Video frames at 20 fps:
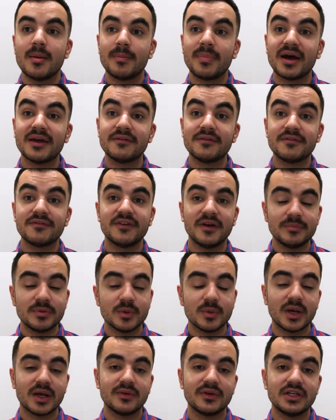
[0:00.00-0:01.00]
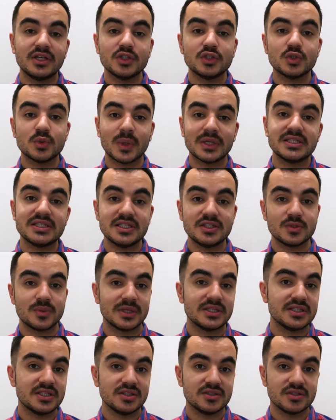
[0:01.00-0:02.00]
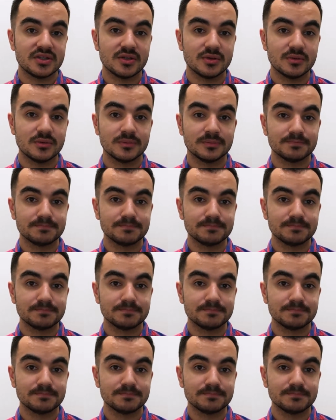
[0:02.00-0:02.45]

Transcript: by February 2022.